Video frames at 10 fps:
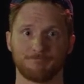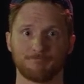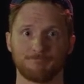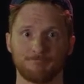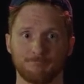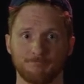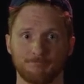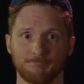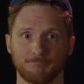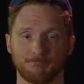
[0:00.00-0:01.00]

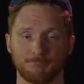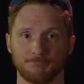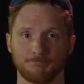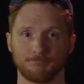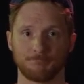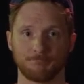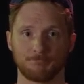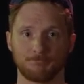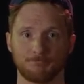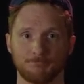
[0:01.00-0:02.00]

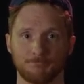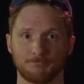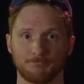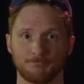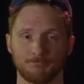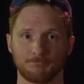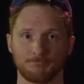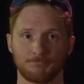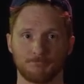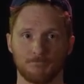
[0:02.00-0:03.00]

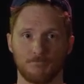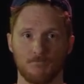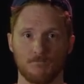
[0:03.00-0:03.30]
[no speech]